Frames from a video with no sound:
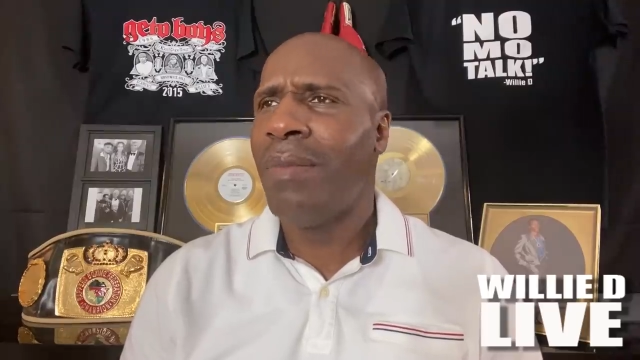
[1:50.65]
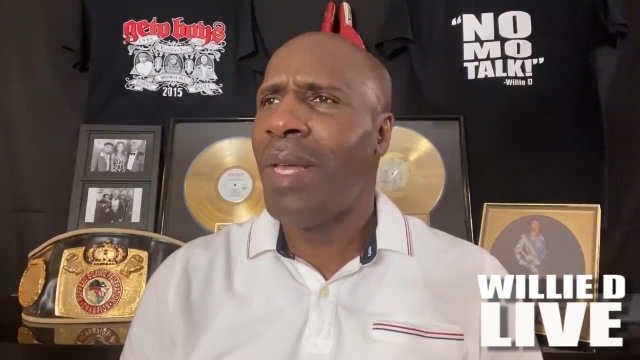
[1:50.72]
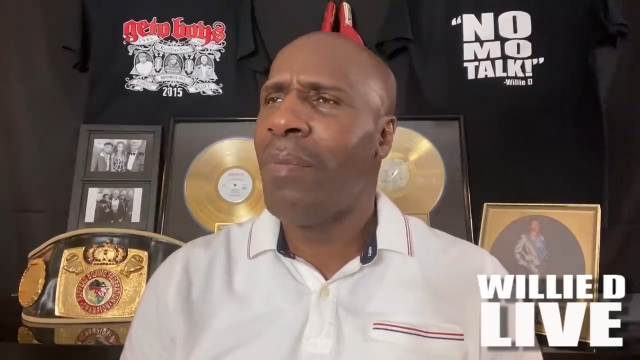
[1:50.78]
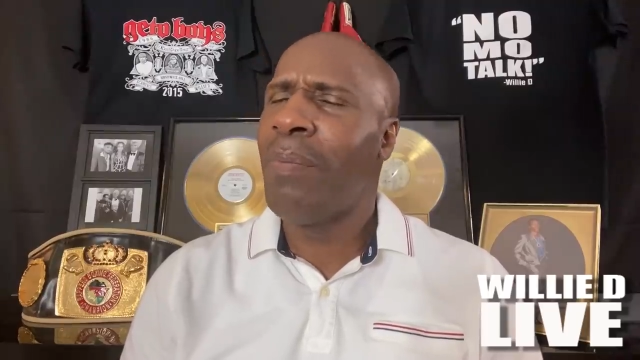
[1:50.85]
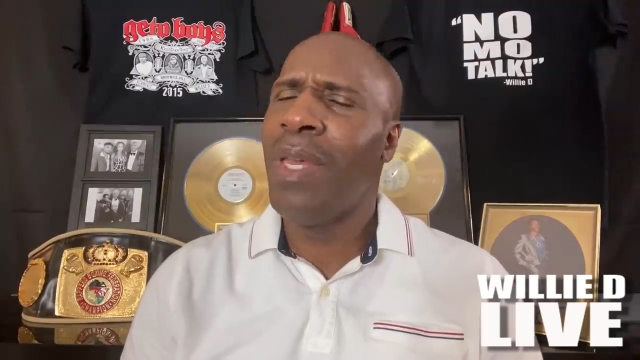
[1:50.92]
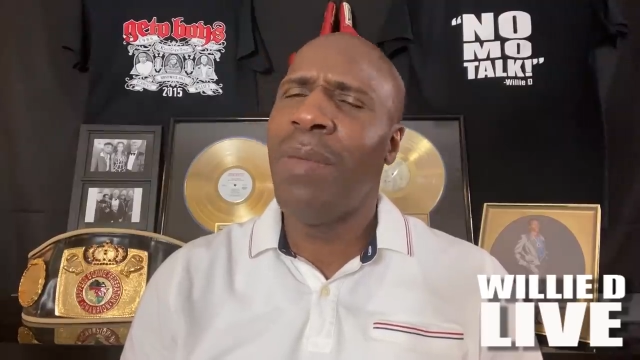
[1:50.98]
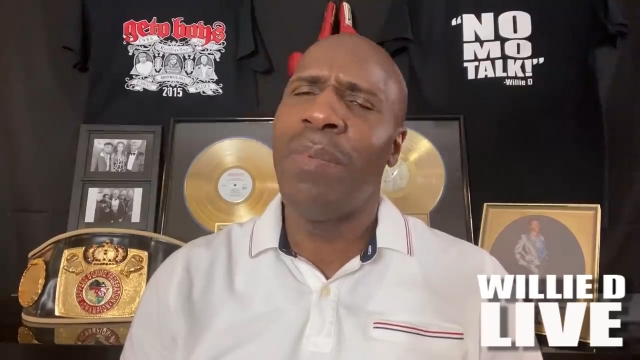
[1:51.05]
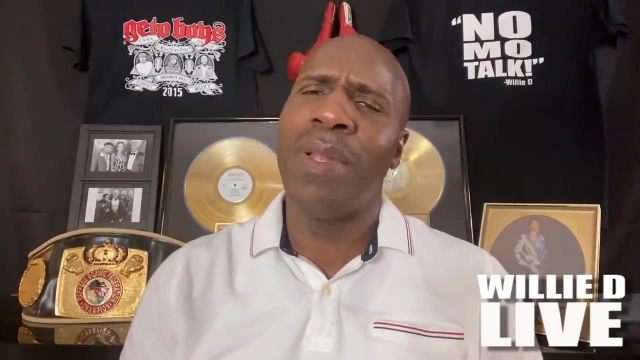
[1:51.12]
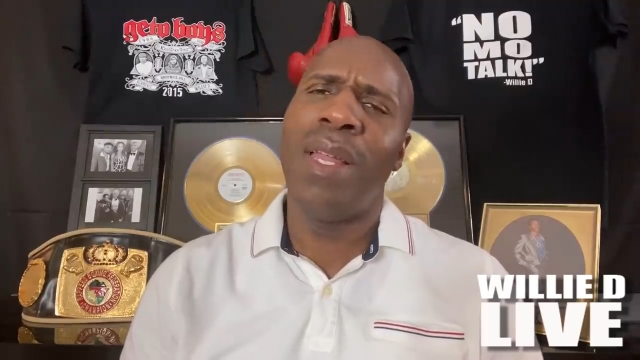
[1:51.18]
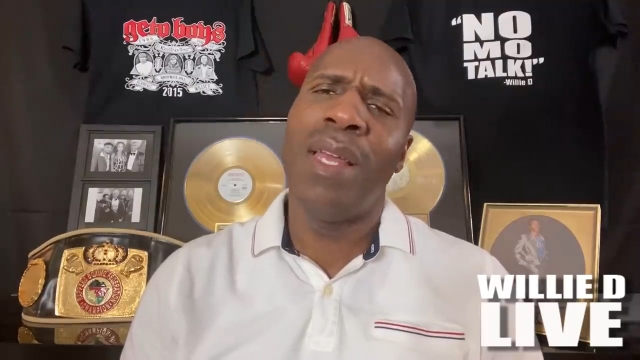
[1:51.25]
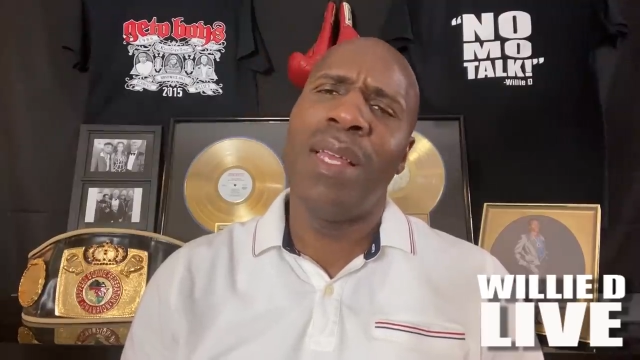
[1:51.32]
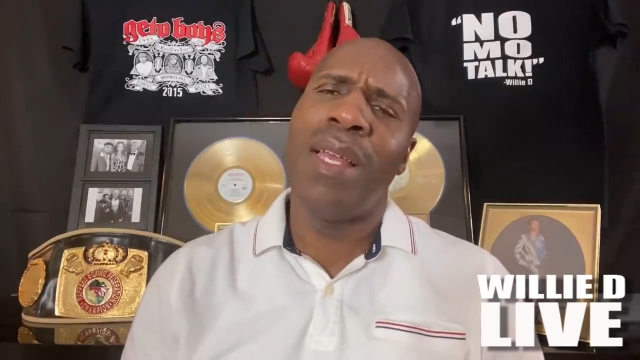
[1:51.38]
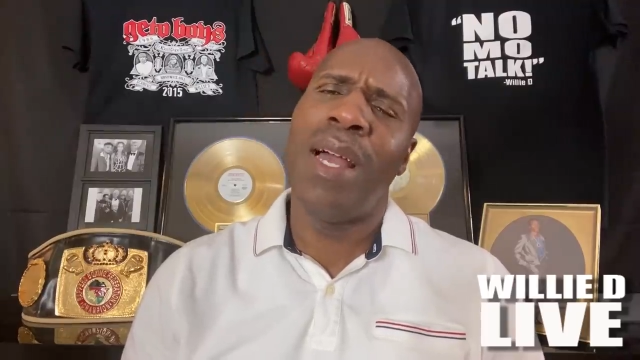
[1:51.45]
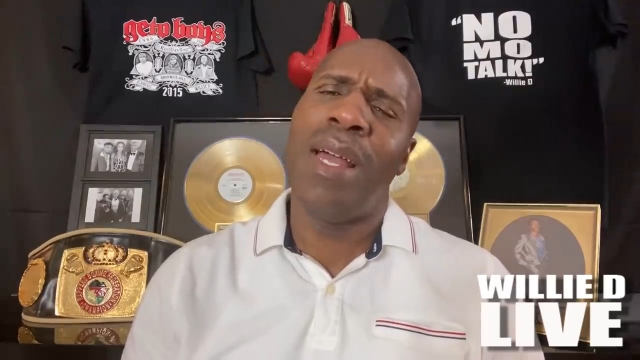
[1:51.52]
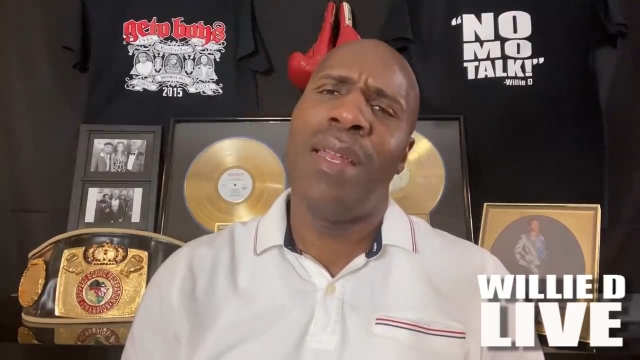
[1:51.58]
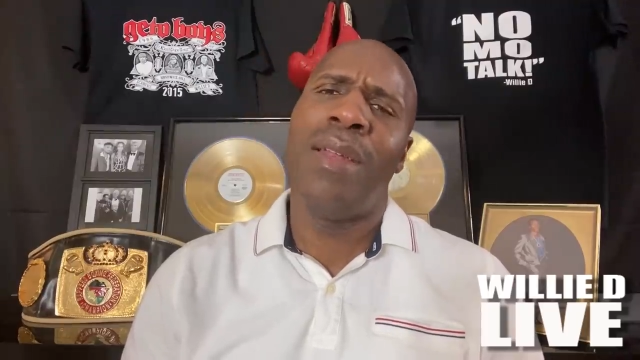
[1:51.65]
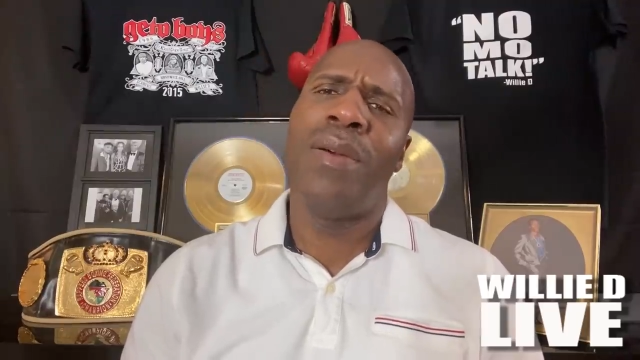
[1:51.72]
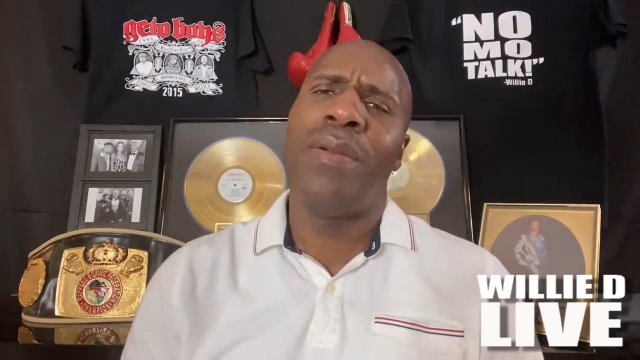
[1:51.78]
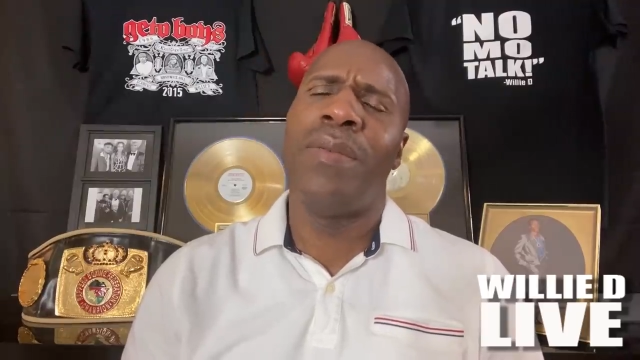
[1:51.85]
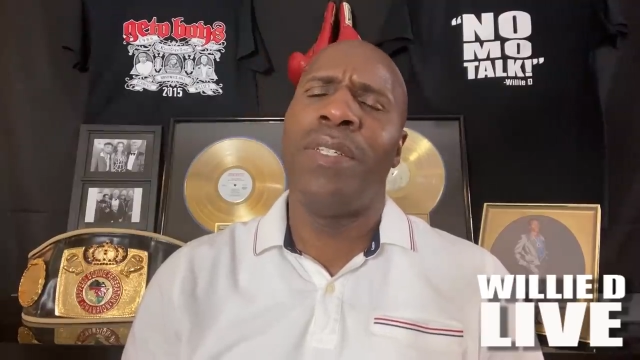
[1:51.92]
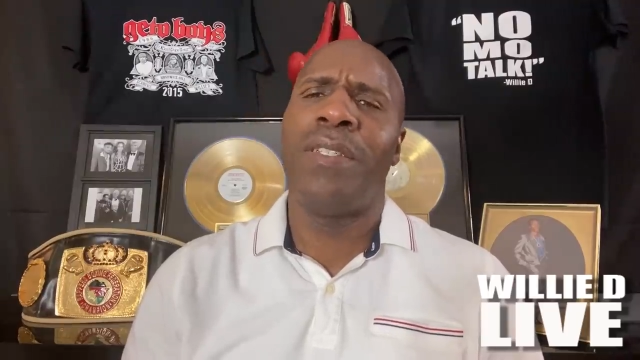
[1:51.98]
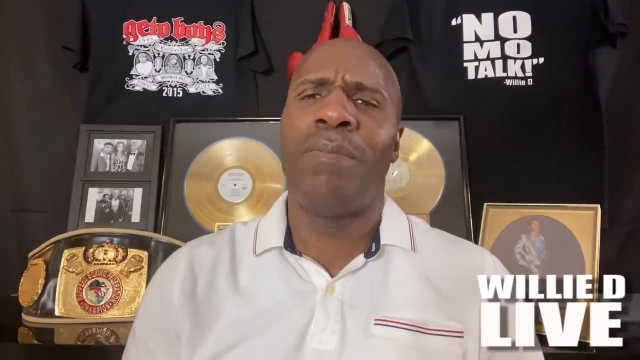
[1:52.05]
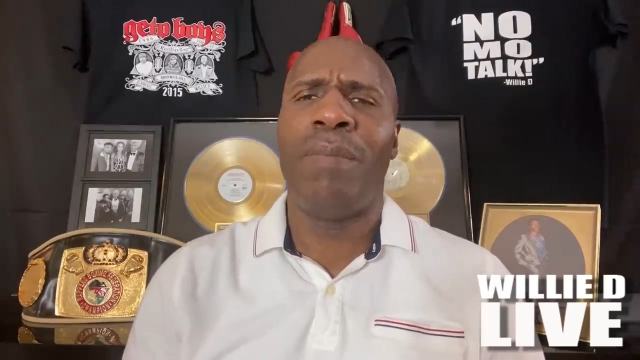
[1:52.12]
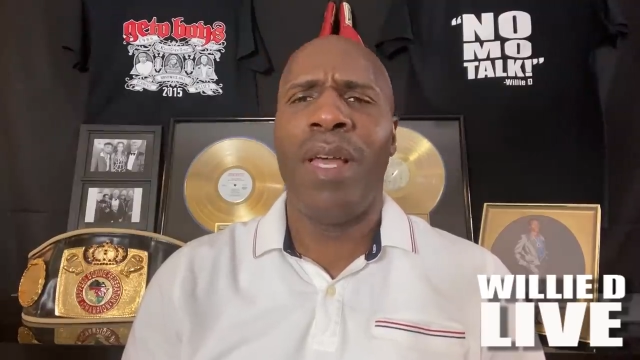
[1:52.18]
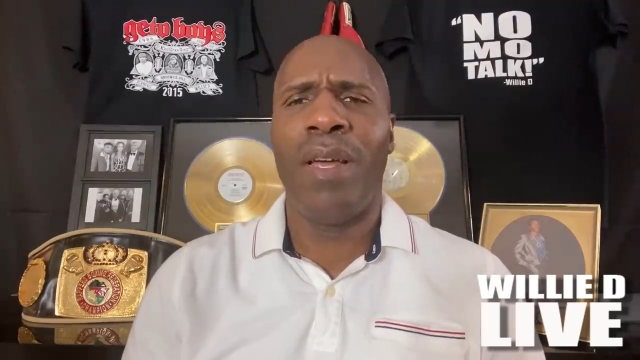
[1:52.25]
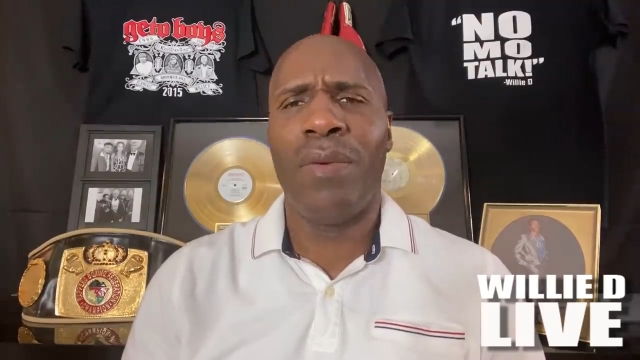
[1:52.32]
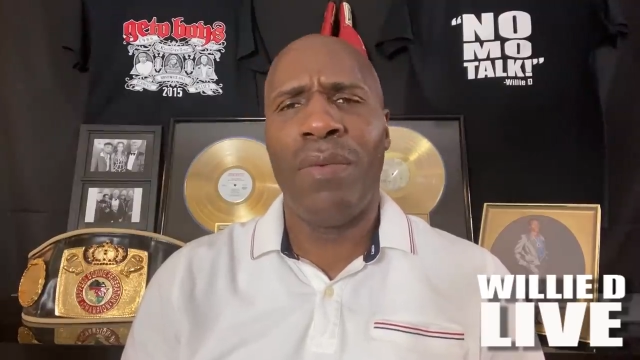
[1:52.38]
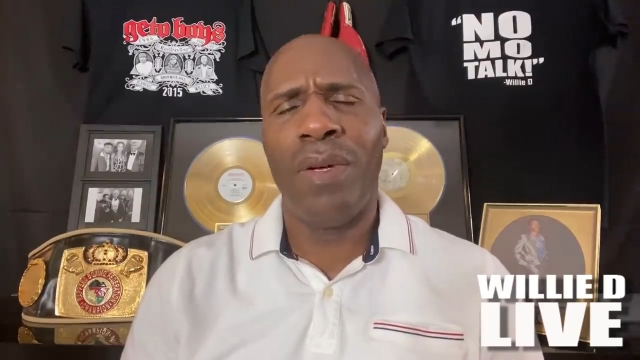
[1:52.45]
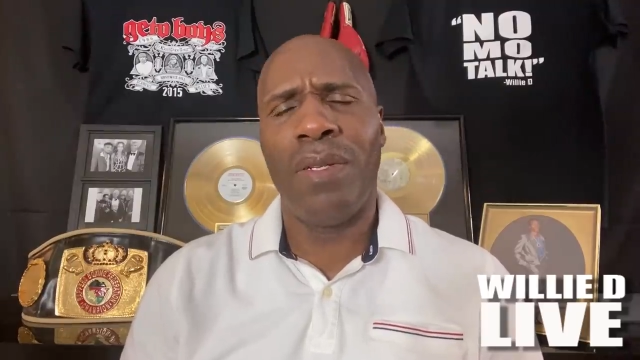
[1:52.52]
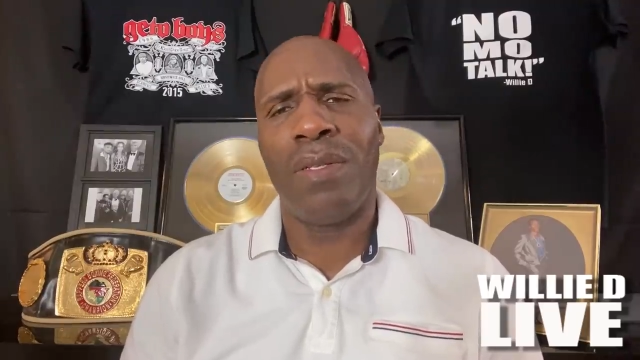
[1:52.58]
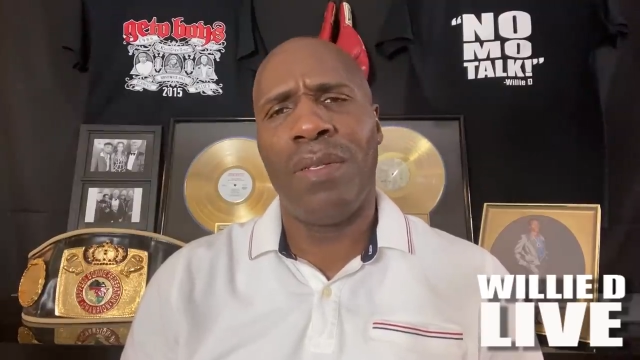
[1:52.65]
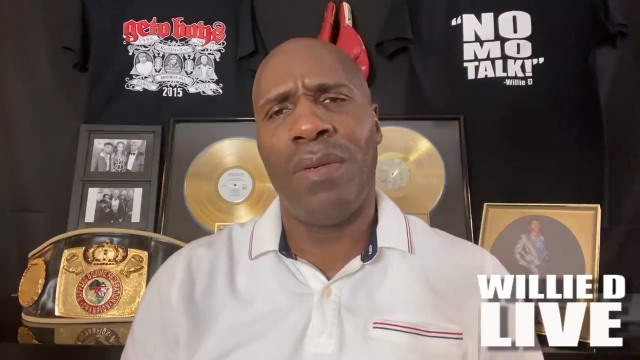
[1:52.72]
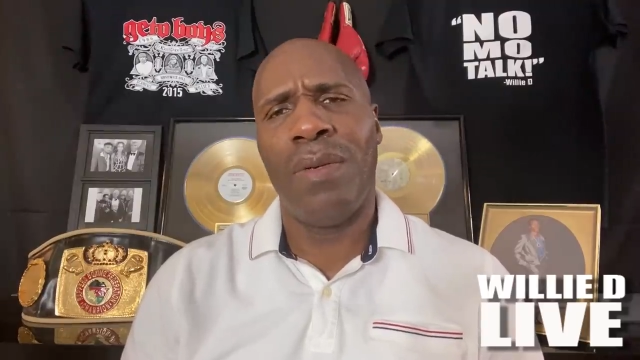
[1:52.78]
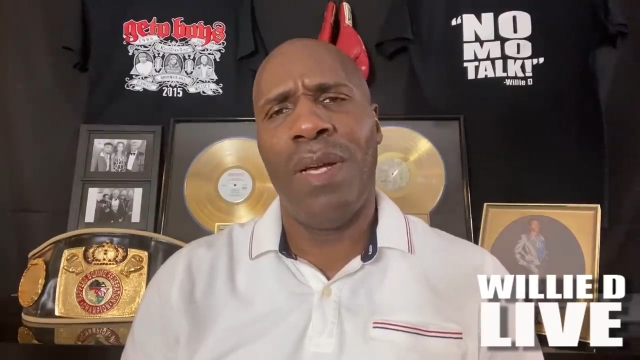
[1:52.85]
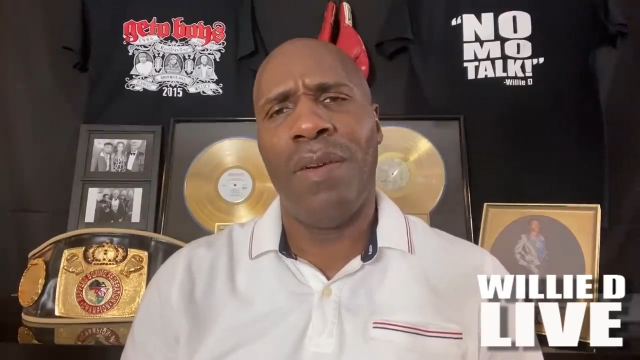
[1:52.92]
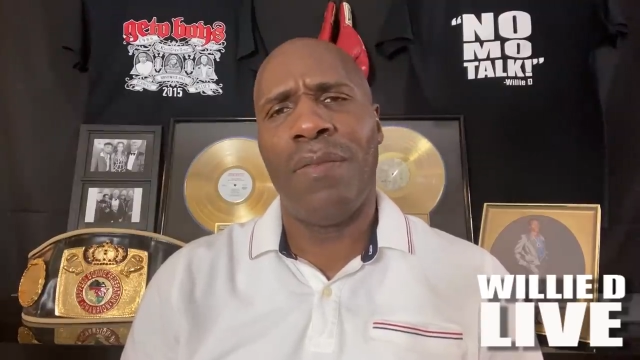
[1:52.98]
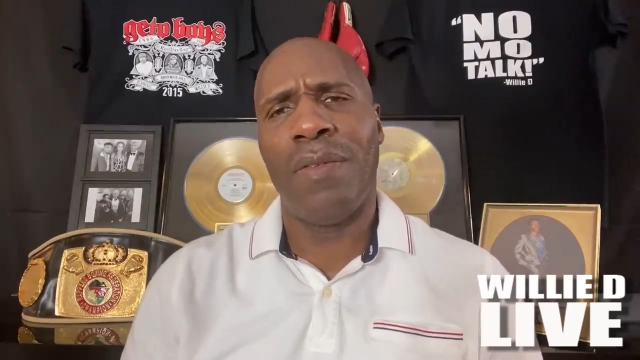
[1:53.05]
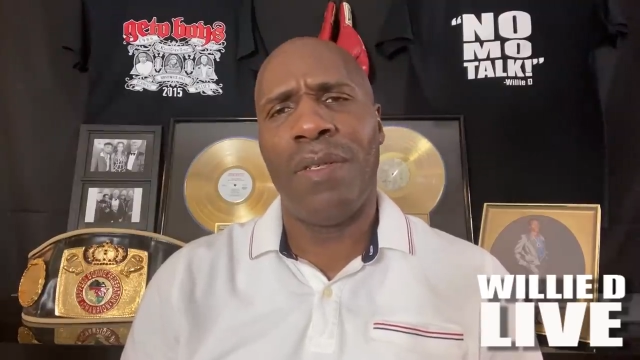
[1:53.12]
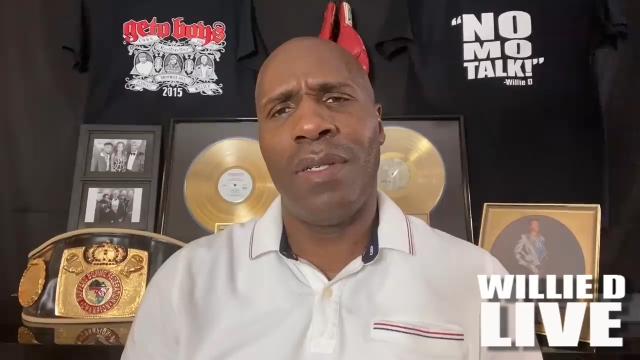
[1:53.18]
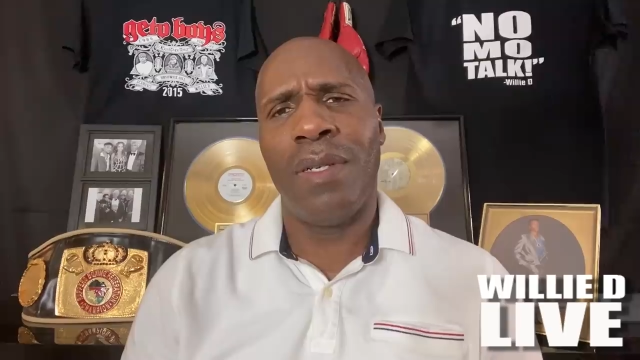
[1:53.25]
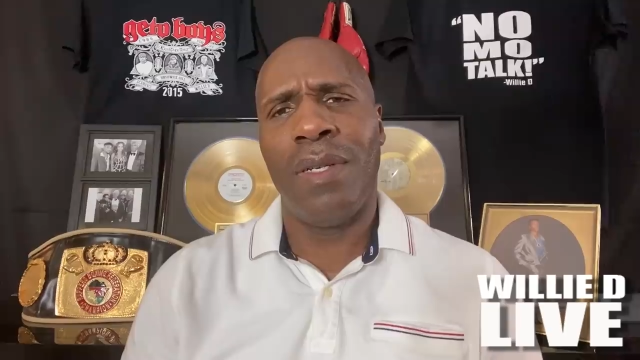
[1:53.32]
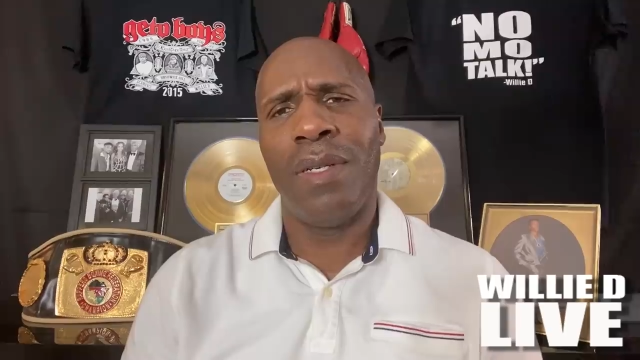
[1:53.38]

Man, people ain't got no respect whatsoever.